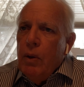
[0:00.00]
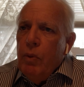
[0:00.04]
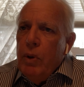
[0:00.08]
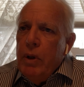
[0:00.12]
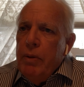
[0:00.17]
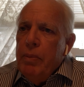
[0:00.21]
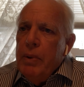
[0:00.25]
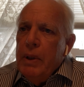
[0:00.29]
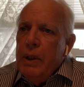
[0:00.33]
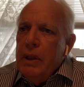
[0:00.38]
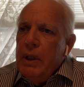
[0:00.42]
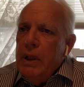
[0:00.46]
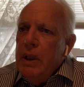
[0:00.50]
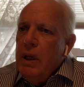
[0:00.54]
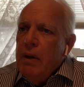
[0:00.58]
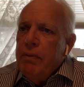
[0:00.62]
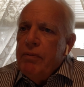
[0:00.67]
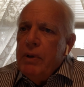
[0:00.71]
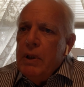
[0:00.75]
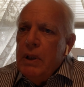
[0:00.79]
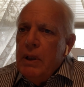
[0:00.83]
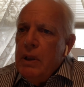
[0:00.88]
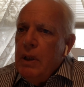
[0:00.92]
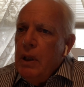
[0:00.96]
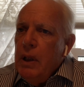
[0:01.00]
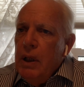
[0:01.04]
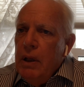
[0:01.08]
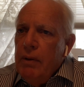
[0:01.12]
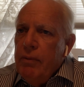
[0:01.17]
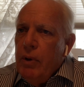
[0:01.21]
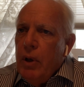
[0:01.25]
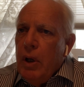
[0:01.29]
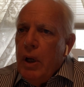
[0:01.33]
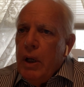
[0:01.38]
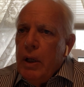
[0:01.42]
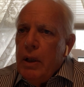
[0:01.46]
we've been gifted to
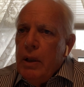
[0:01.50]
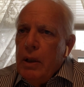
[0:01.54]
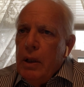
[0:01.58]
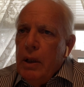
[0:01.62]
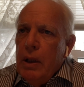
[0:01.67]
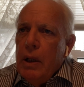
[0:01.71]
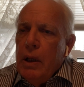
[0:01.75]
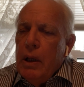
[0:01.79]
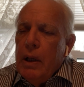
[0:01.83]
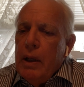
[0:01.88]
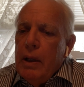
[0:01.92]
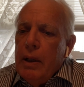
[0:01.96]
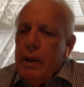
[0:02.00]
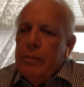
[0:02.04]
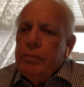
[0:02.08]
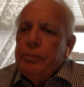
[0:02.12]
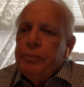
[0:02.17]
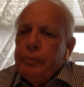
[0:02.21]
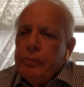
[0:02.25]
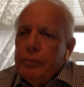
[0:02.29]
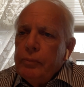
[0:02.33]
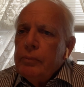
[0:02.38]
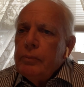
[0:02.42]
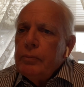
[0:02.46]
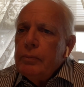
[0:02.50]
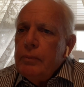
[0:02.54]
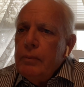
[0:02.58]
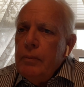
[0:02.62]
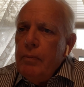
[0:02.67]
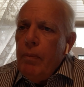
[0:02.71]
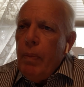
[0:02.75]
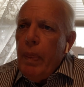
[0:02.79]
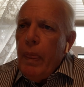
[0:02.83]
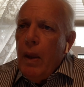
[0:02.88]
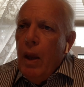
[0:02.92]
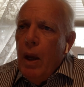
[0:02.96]
live on
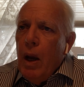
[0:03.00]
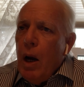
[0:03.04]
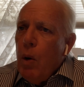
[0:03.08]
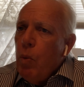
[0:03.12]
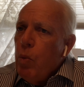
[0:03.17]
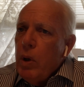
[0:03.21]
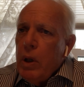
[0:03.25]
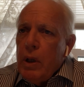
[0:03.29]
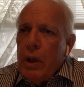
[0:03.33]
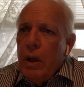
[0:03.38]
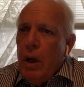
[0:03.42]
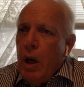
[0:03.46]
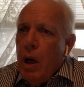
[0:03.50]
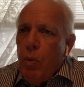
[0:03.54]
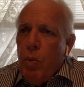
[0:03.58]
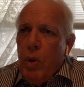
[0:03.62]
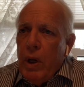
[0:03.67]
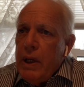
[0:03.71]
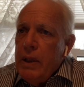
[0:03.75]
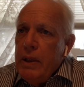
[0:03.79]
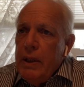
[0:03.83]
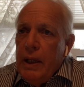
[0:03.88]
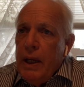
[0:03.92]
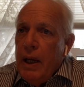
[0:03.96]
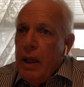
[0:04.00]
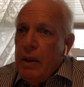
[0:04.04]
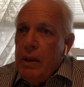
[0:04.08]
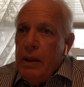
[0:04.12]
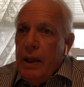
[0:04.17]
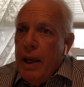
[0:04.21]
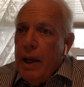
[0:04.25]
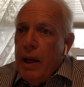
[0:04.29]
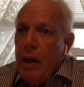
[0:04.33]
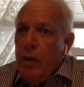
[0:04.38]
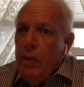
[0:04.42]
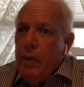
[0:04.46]
are working together
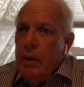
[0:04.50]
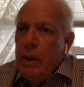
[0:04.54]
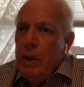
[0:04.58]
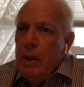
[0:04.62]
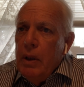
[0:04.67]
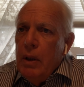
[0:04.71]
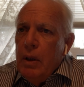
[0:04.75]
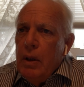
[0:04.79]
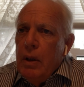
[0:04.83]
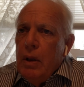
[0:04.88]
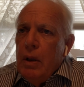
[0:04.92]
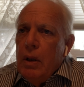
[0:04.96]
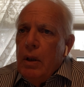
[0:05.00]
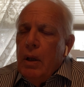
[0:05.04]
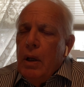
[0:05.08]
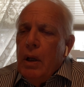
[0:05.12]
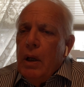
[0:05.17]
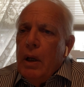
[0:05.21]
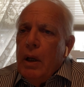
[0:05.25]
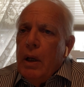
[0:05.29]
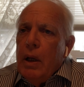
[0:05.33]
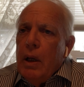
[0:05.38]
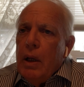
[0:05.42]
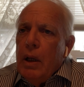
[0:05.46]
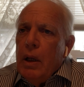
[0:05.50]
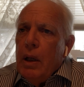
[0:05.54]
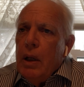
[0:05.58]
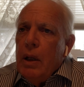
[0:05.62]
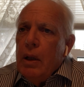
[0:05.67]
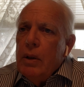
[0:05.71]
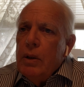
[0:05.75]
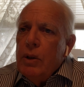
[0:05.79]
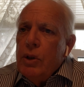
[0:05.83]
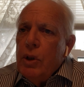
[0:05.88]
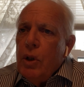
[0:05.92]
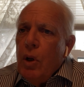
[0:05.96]
now.
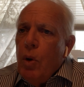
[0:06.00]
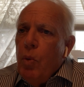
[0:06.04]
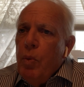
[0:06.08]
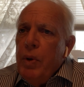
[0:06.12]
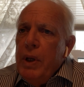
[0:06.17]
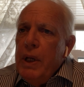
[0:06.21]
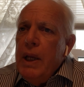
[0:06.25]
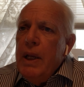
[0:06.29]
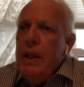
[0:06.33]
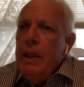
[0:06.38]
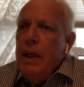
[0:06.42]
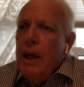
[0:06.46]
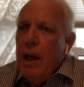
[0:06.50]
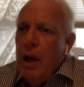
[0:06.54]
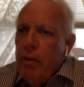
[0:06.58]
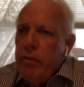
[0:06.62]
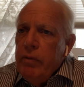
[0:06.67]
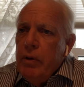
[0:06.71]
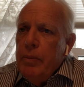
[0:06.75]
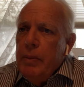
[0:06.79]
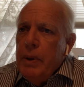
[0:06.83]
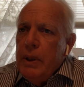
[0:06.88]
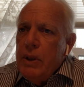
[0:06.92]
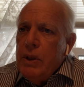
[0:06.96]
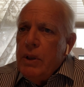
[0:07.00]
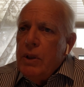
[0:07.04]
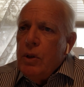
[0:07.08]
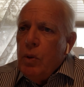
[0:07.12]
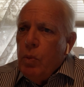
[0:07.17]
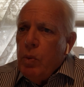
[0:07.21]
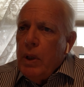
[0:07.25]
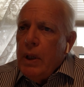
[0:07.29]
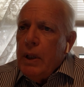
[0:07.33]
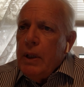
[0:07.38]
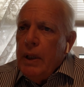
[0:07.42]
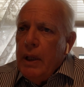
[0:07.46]
So we need the governments to
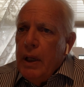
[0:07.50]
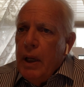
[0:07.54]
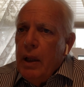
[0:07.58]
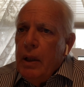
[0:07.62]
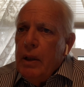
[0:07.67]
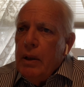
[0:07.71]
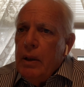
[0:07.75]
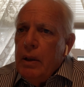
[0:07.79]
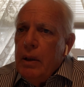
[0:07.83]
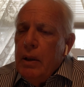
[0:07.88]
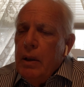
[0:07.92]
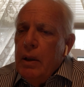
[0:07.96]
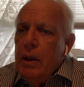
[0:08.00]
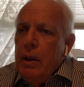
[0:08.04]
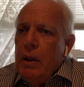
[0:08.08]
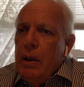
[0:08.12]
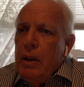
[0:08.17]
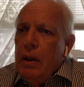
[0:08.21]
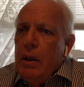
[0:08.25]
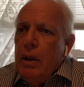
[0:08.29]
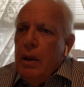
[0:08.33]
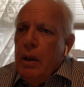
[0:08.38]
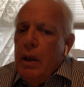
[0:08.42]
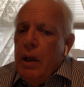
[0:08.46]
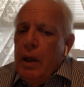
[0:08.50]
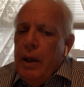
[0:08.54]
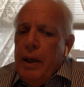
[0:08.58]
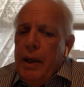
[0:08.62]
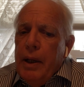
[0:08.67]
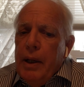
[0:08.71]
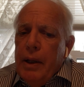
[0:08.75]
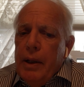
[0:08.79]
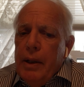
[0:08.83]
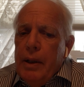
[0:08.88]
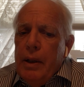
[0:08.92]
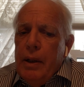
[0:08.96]
work together
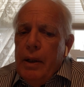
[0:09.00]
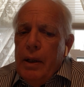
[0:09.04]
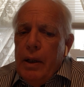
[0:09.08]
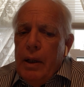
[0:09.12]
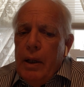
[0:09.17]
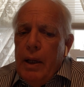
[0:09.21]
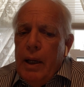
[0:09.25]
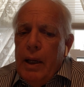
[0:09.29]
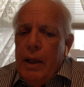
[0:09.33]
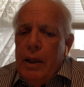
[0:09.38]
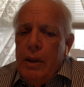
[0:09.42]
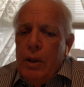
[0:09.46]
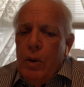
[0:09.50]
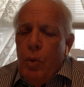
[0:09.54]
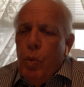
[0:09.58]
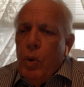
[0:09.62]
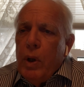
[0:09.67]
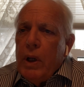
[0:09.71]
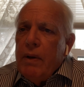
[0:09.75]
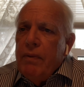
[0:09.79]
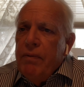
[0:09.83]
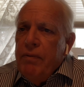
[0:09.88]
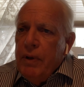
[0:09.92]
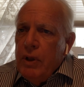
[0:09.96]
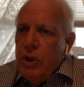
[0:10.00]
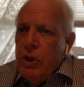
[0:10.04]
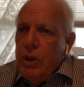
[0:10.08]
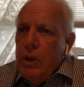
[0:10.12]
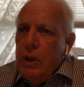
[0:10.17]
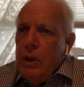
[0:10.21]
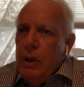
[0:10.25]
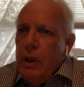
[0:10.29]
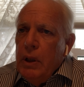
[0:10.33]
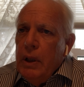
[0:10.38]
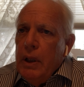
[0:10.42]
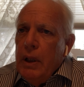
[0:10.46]
and to work
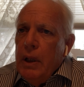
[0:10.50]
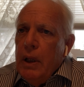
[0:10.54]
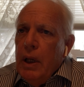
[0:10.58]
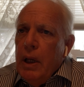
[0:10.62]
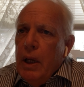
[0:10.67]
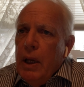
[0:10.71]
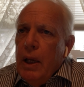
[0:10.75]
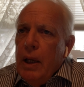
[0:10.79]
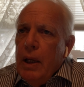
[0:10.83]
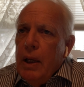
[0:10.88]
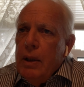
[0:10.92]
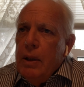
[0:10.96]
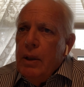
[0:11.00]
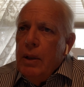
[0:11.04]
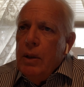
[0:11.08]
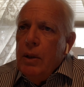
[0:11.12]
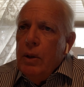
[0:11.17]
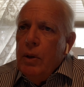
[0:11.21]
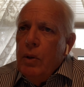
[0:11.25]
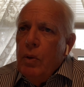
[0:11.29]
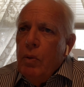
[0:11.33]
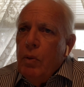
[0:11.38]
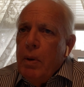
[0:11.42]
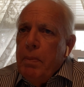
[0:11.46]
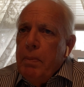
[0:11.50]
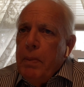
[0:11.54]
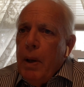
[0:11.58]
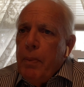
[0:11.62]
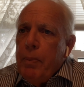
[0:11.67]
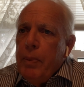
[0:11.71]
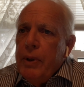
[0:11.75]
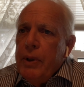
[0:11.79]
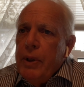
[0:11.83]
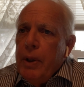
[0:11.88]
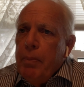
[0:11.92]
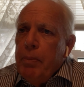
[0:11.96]
efficiently and to come
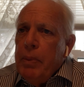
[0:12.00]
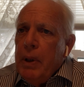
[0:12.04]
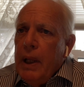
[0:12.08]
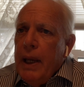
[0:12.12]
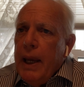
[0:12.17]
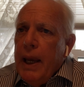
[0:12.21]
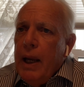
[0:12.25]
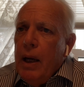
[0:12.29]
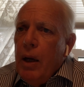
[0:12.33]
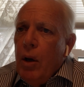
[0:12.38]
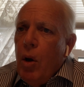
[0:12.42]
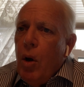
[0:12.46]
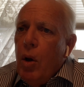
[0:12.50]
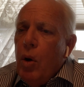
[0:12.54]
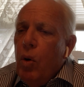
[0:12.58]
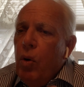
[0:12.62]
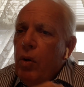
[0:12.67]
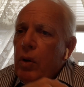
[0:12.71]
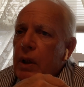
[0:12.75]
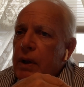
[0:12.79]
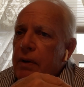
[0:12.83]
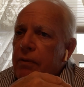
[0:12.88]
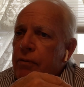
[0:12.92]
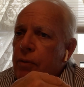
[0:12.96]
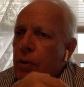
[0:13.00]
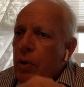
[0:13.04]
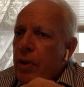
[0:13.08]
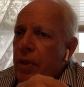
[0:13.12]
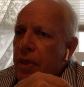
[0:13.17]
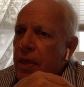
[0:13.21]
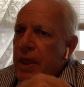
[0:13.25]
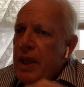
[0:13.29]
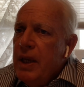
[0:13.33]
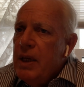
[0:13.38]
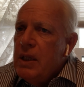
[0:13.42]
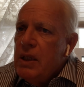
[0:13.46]
up with a plan not only for
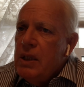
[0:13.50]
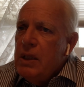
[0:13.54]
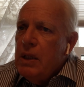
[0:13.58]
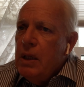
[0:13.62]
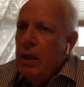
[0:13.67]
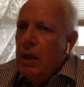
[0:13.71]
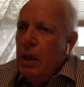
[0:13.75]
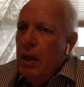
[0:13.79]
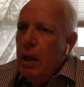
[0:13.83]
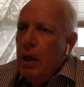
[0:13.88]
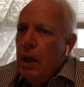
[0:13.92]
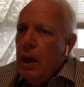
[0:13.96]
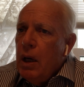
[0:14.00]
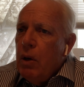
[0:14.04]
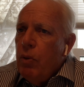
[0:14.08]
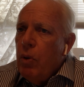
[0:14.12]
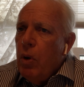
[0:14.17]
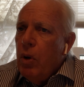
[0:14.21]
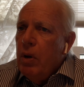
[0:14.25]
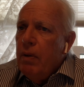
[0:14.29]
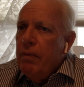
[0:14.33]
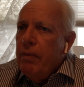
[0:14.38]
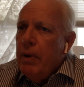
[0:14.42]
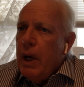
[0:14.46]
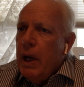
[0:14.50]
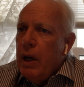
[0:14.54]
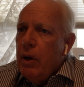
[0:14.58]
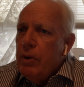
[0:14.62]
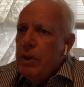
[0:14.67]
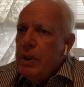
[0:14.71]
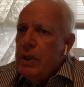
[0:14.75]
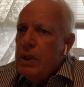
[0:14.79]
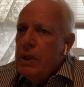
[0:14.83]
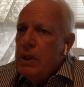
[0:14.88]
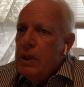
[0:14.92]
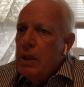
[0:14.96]
this
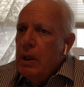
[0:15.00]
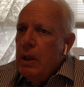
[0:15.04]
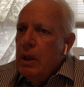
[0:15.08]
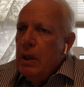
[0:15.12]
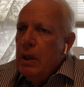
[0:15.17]
coronavirus